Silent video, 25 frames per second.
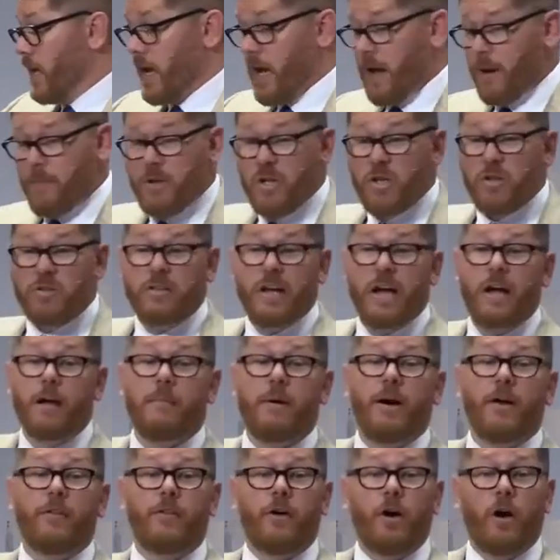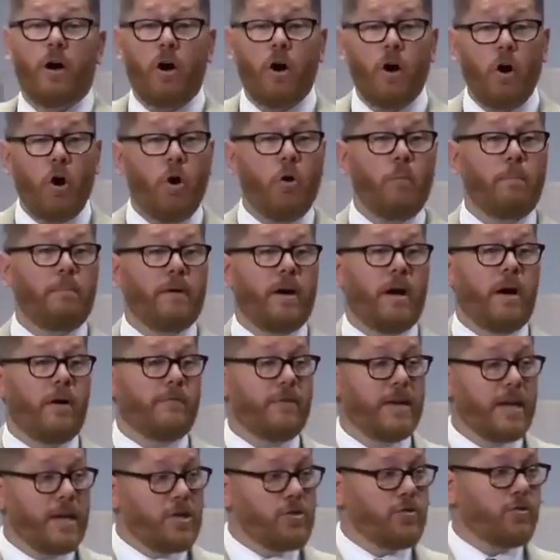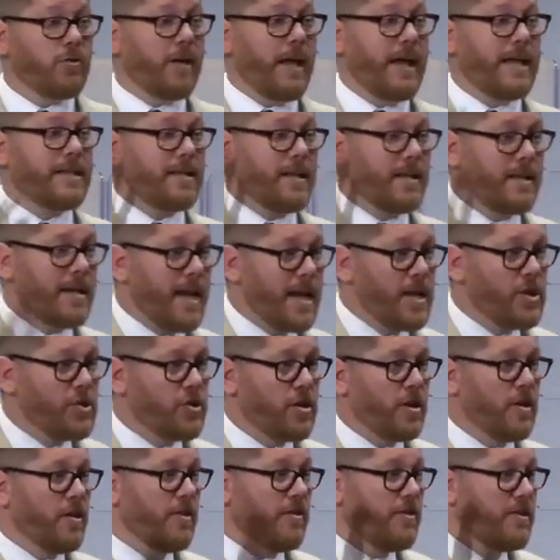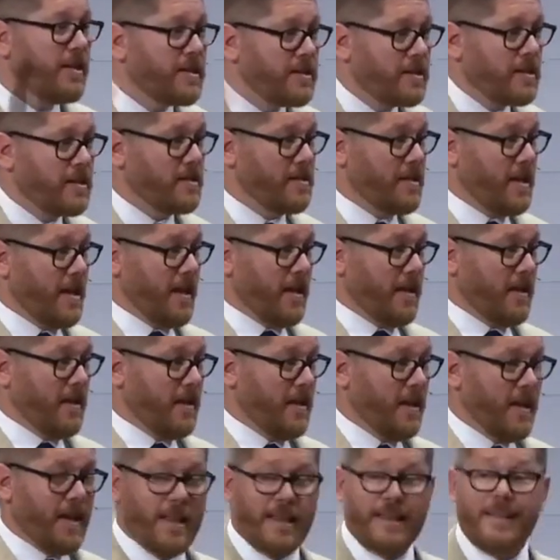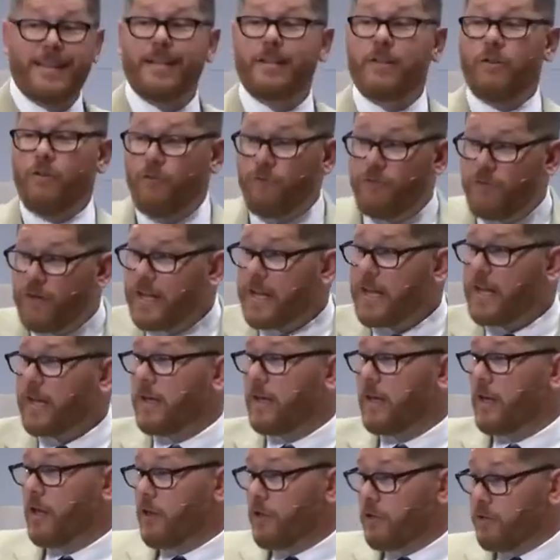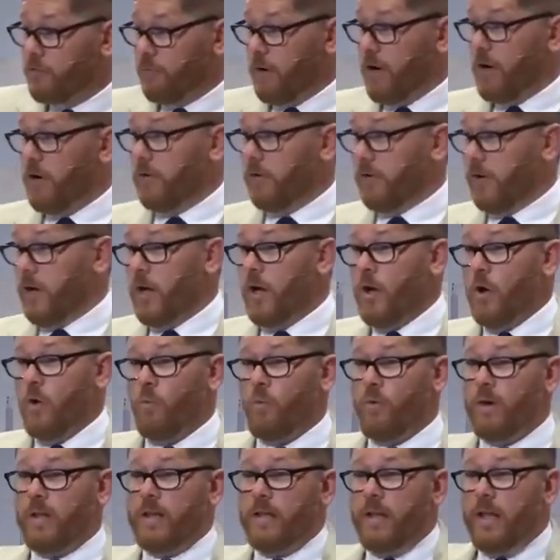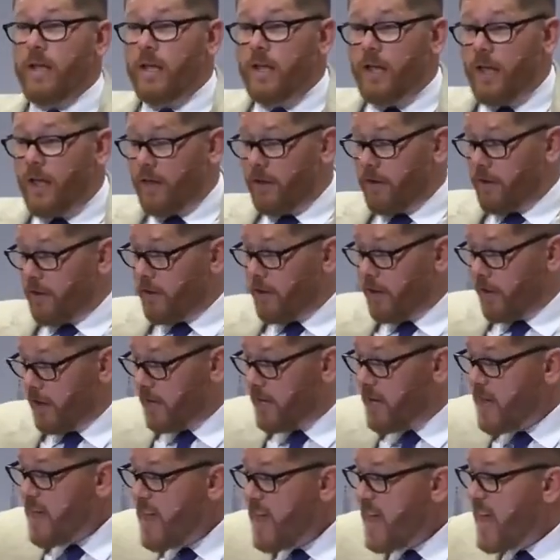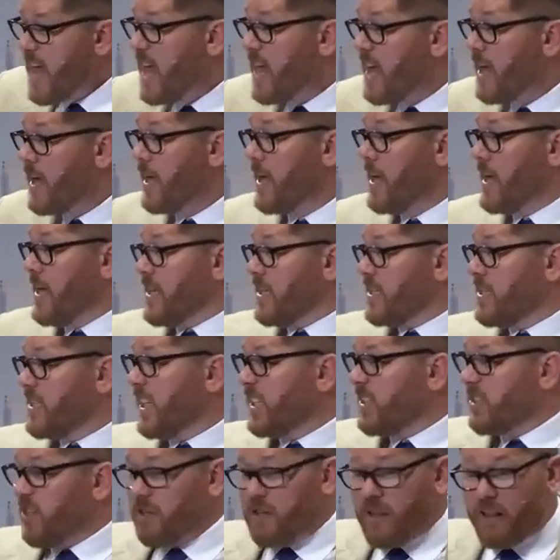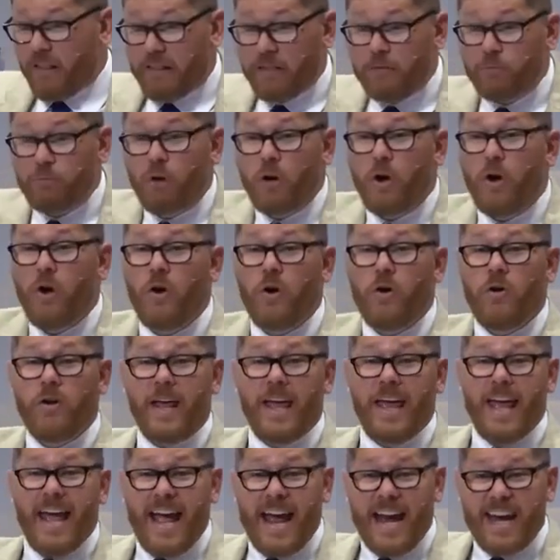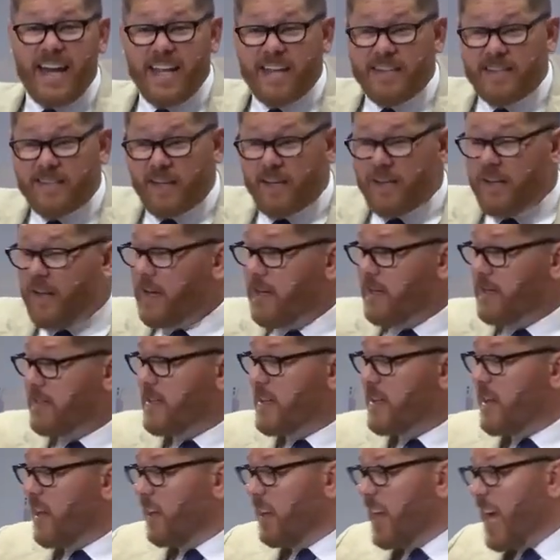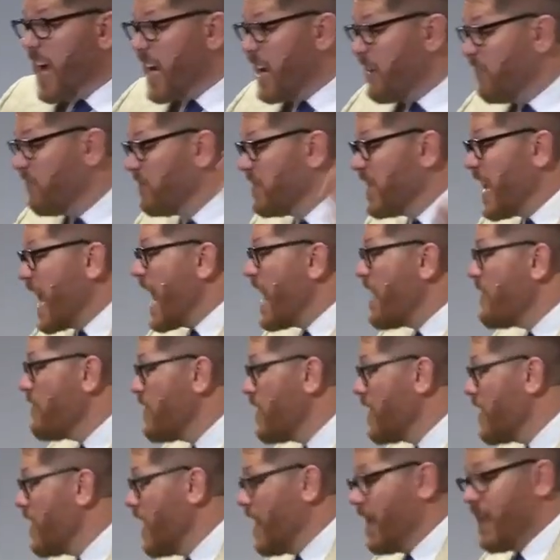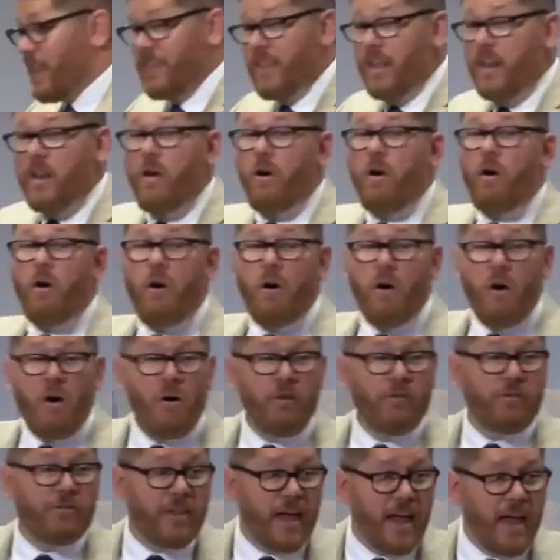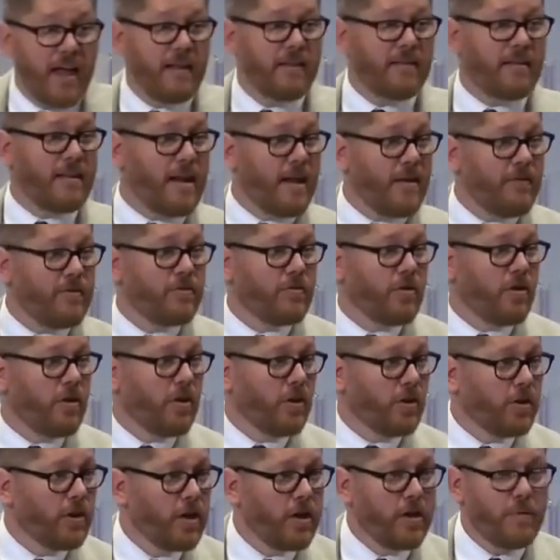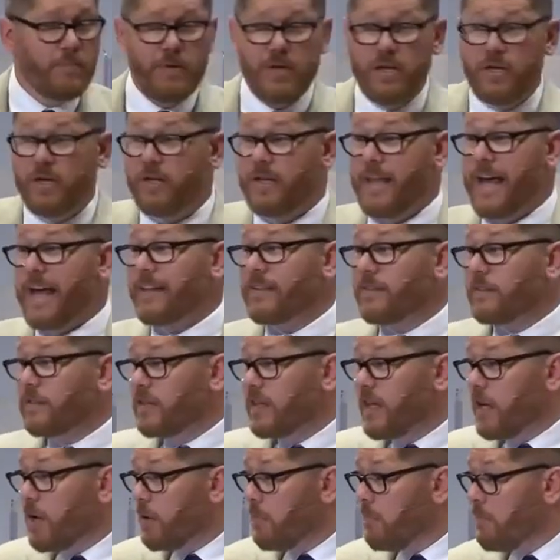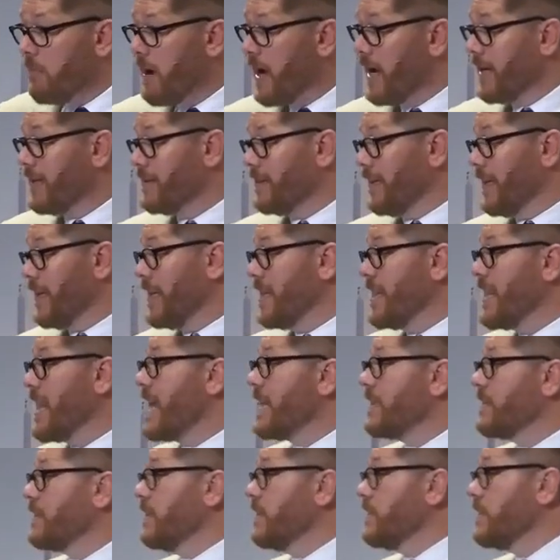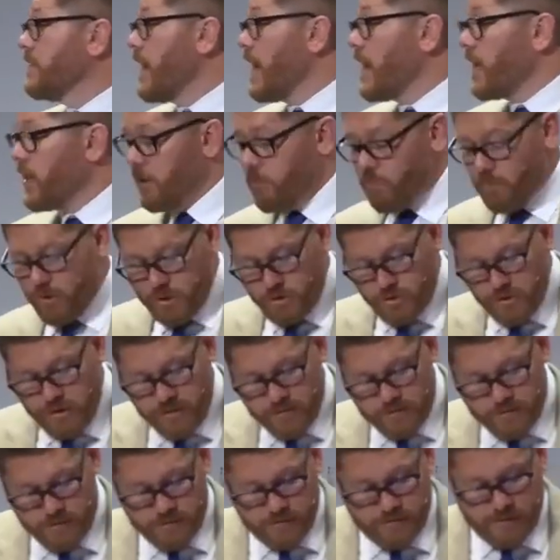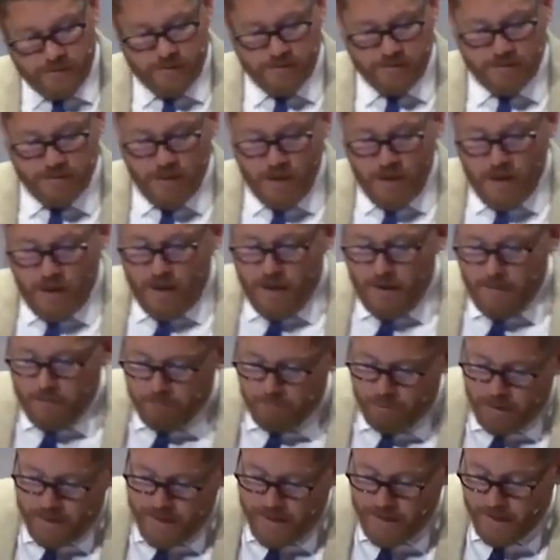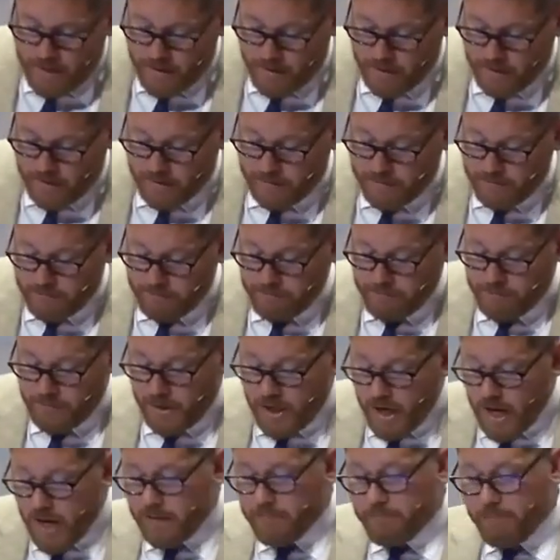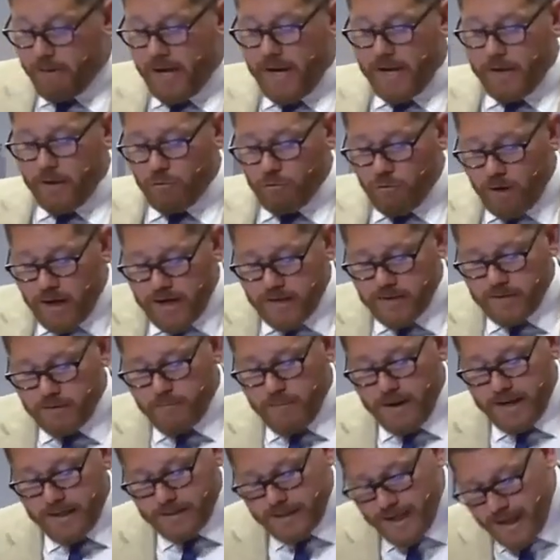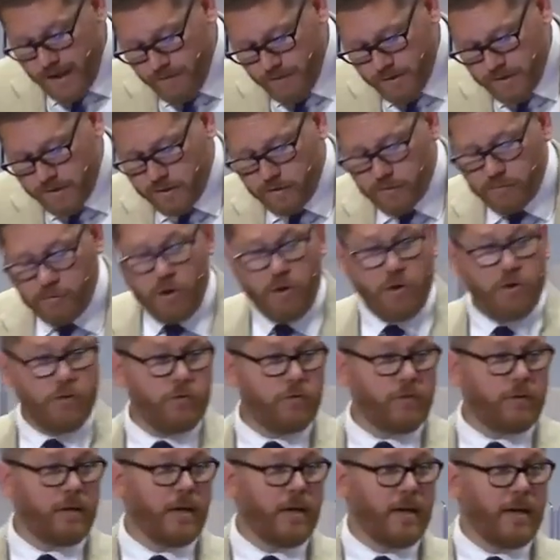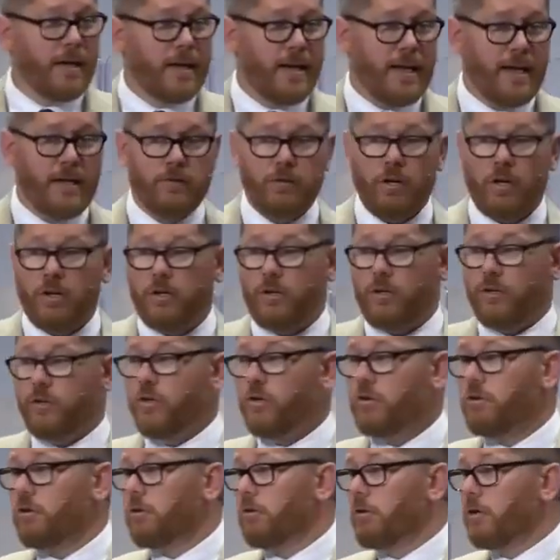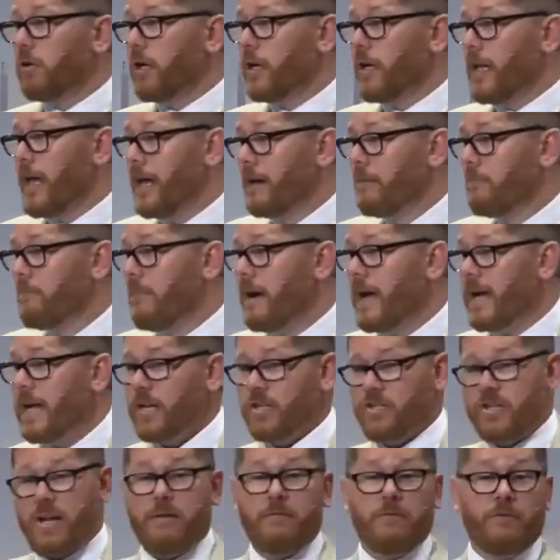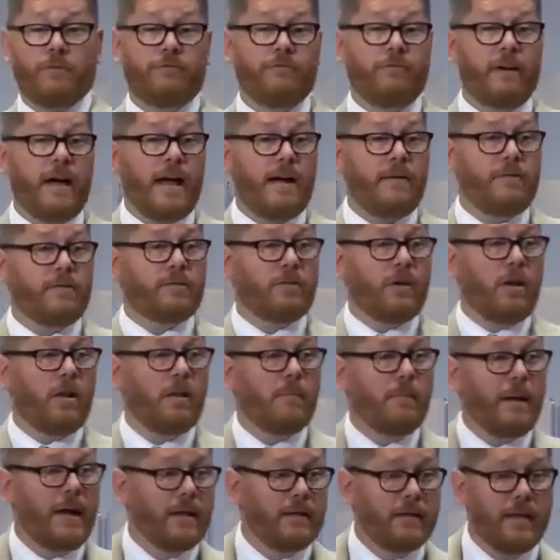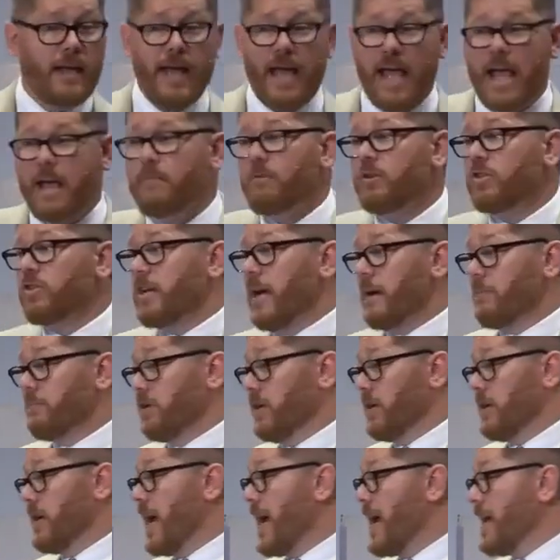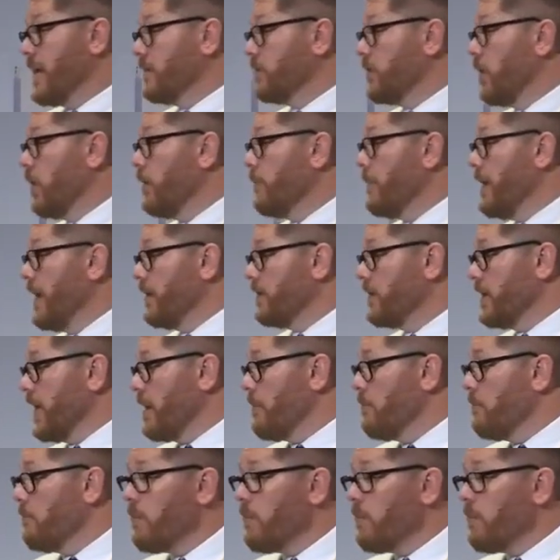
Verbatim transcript: I mean, you talk about the hope of Israel as a nation. This is it the Davidic throne. When uh, the king sits on the throne and he's, a, he's in the line of David, then all things in Israel are going to be good. That's their mindset, and that's exactly what Jesus is playing on. God, by grace, made David's throne eternal. You can look at that in Micah chapter 5, it's all about that. Amos chapter 9, it's all about that.